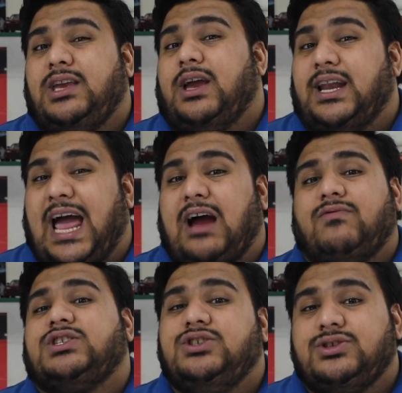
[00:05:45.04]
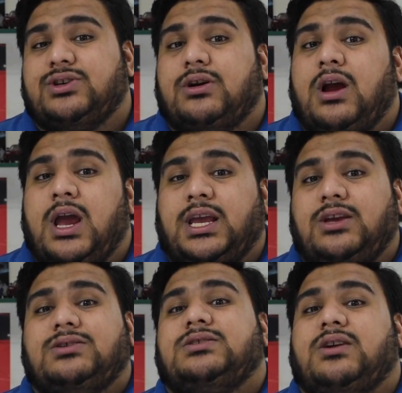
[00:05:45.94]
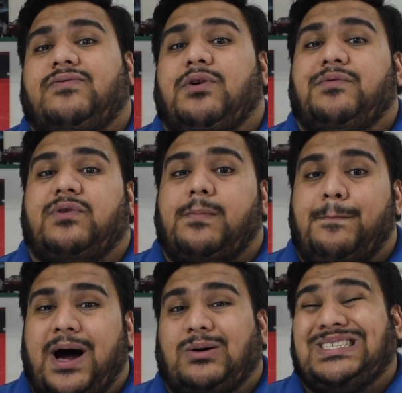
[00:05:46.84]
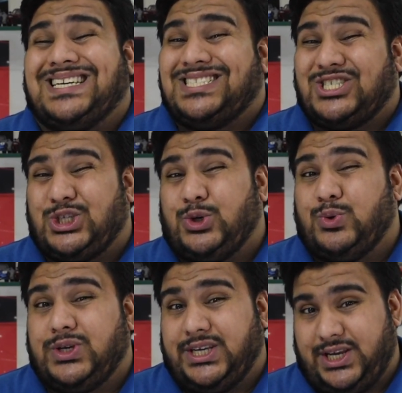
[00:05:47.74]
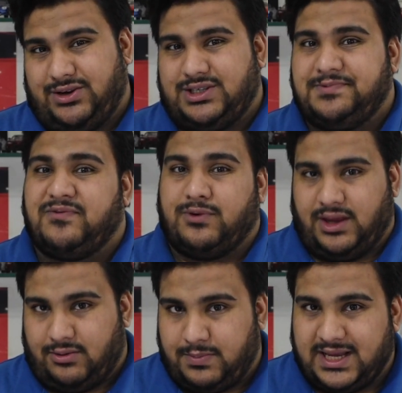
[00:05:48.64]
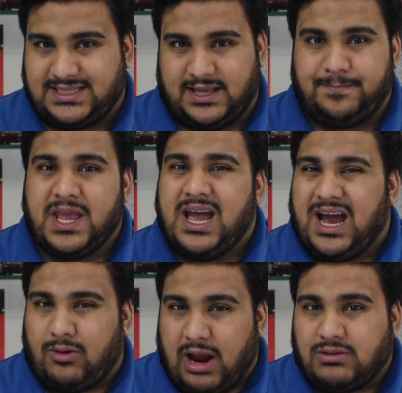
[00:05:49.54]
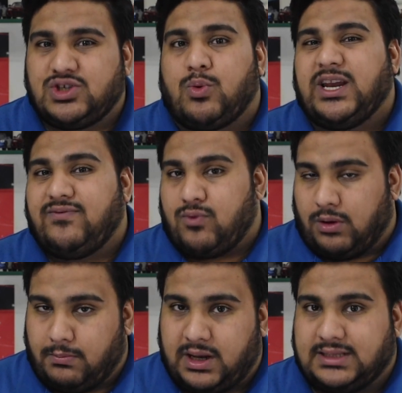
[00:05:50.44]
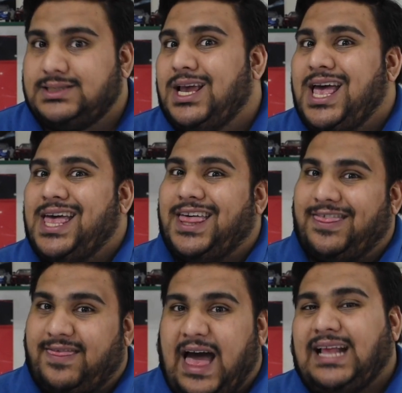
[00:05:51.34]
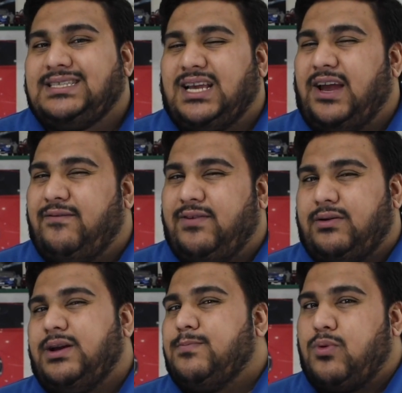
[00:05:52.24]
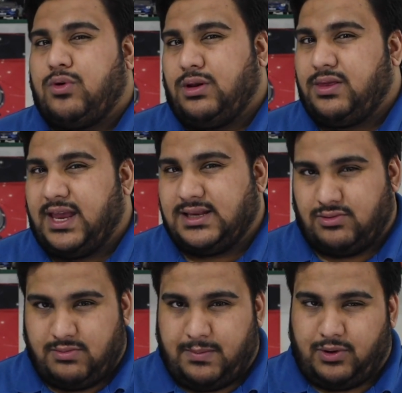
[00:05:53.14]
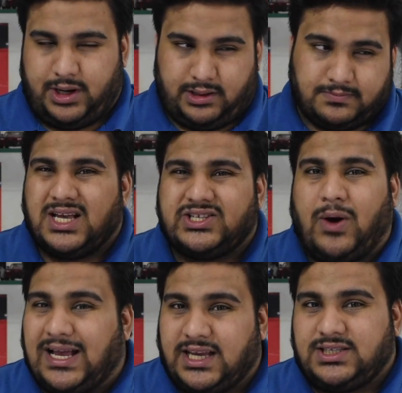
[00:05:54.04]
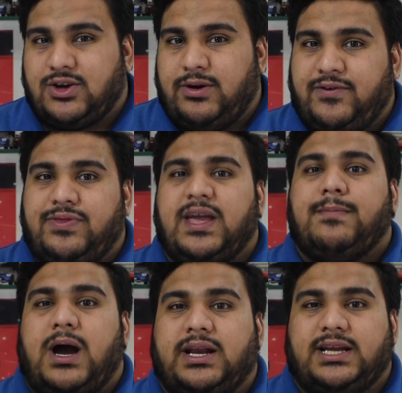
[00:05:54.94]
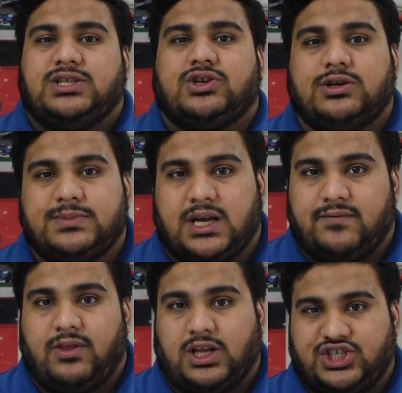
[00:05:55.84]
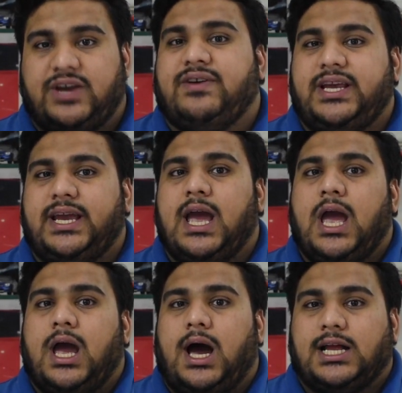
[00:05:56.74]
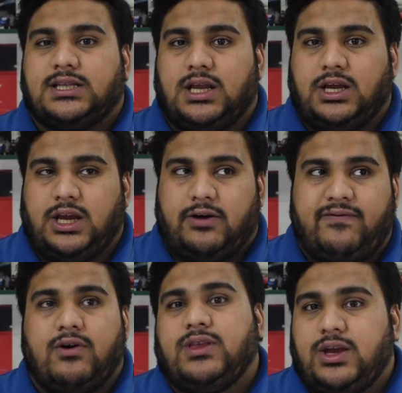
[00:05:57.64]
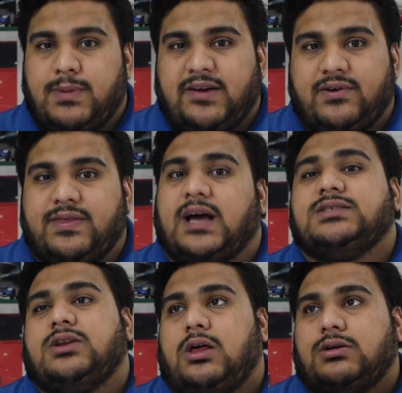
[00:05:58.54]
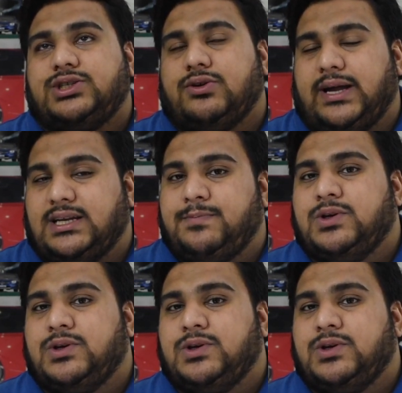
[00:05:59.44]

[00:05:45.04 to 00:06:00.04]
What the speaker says: an average user uses their phone for about 2 years before they replace them, around 24 months. That's a very important thing to remember here. So if you think about it in terms of longevity, a phone that you buy for $1,000, you'll end up